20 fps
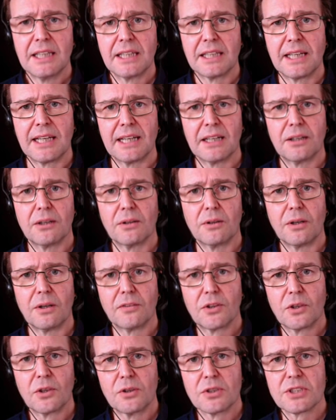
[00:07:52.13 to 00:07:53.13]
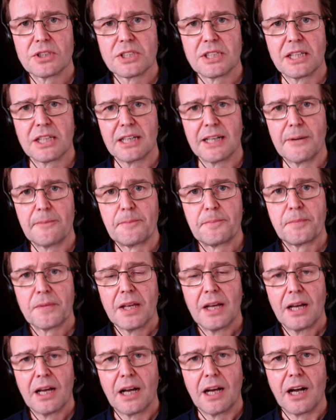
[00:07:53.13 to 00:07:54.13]
Now of course um,
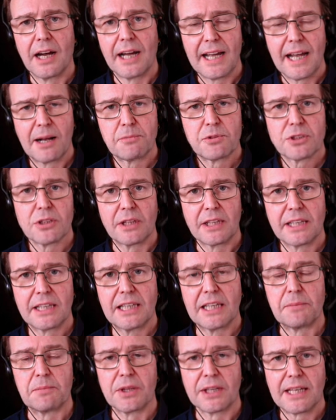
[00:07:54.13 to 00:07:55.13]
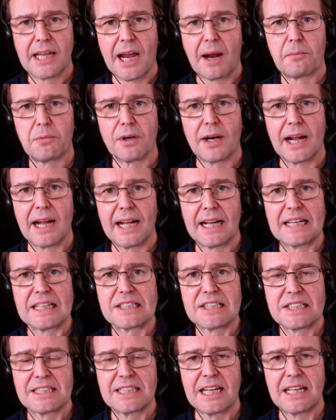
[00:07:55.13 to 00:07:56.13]
I am trying to keep the camera
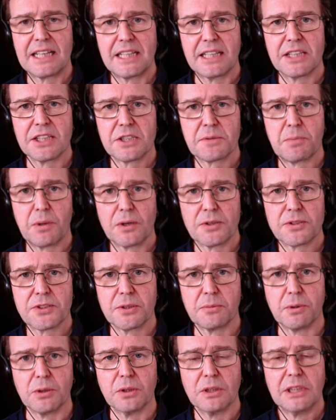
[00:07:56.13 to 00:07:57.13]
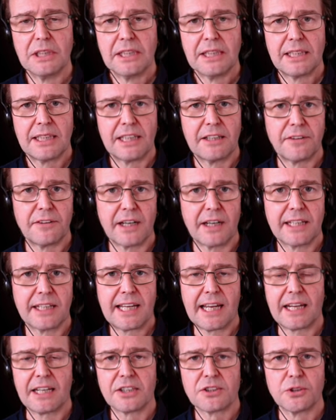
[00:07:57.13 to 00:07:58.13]
as steady as possible if I
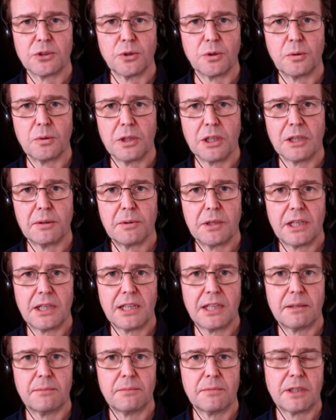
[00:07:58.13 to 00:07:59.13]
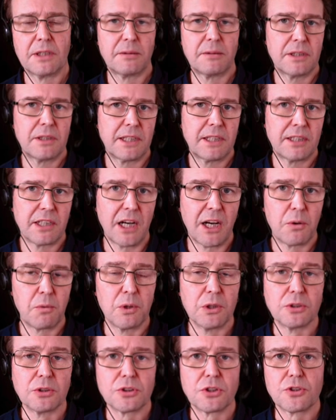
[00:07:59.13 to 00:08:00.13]
can at all uh, um, uh, I
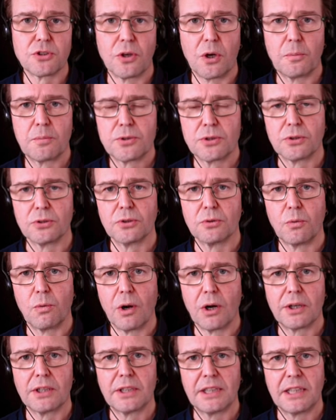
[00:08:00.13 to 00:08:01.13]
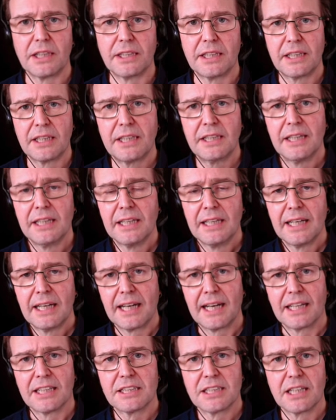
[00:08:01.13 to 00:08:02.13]
will drop to one knee
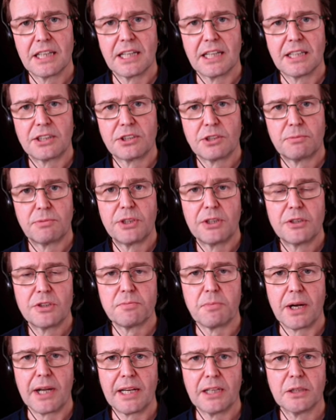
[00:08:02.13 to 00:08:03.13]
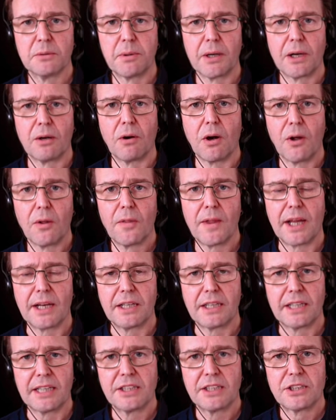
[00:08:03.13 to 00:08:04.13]
and uh, use my elbow on that knee